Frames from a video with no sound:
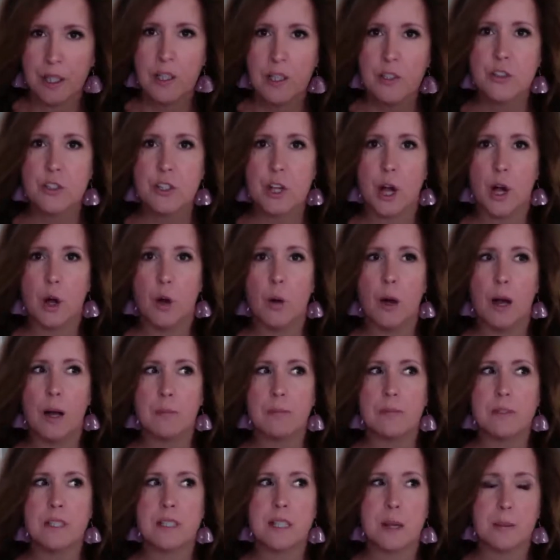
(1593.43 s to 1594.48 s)
So
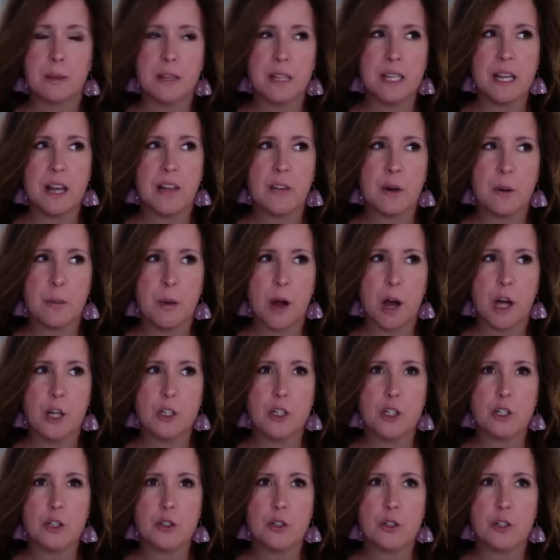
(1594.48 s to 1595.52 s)
some of the other
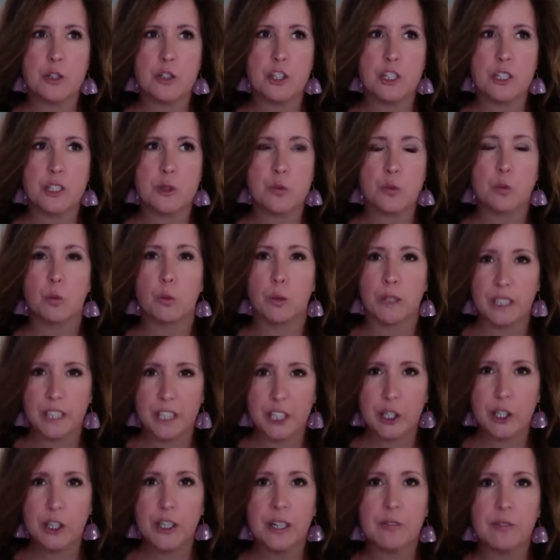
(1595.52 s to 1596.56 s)
modules are just really
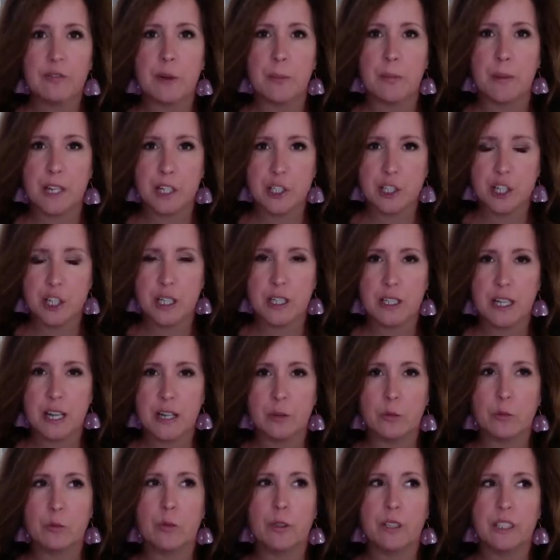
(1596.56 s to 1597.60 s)
good information
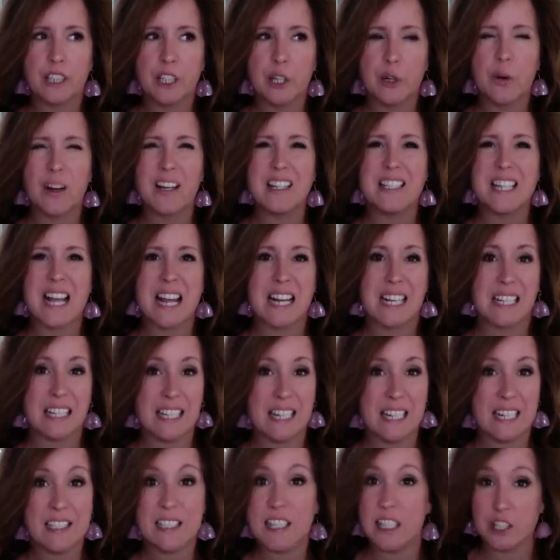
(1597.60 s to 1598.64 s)
and really great
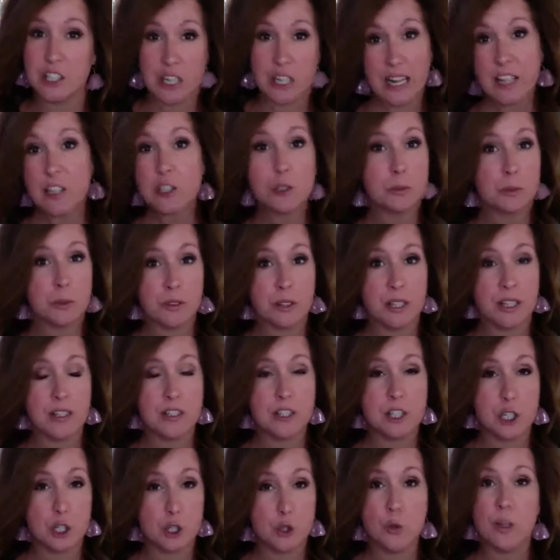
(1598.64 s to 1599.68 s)
techniques and tangible
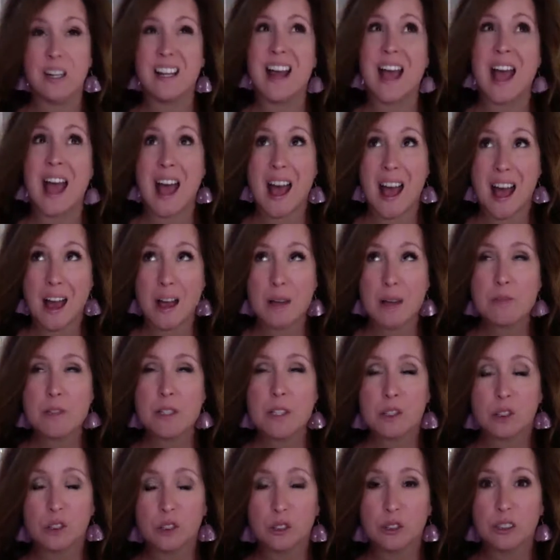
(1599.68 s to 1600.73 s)
things that you can
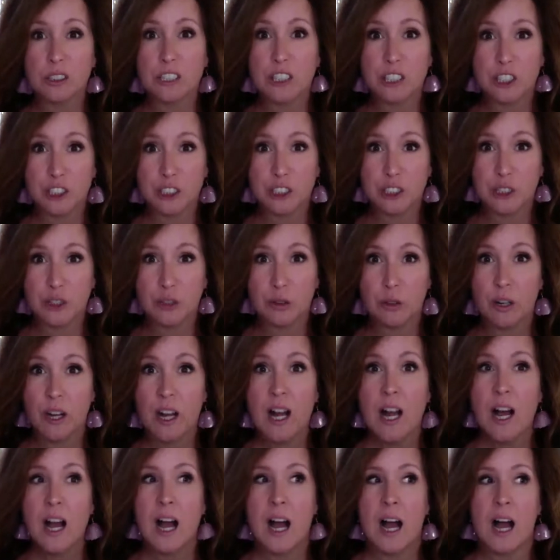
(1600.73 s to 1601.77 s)
absolutely do.
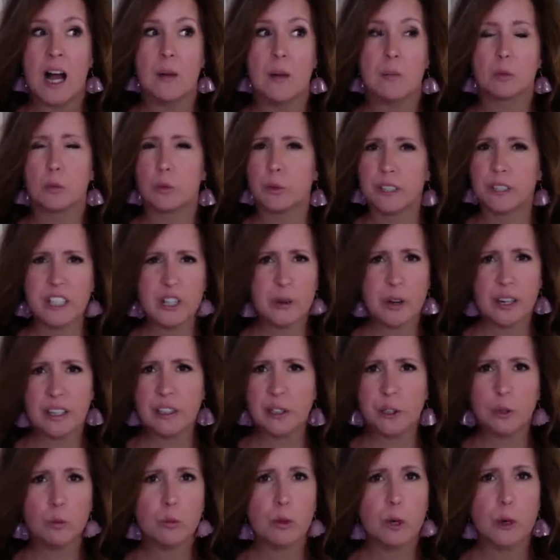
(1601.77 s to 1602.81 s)
Really
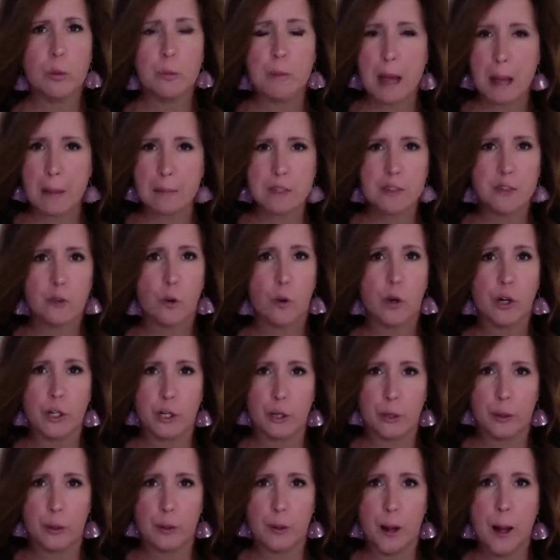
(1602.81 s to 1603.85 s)
great little roadmaps for
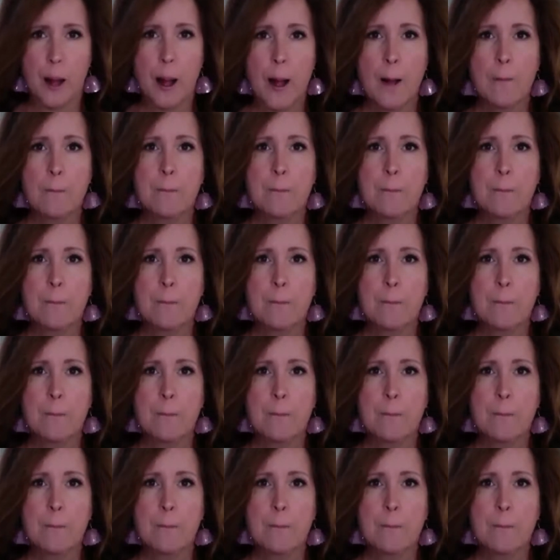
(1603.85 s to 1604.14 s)
you.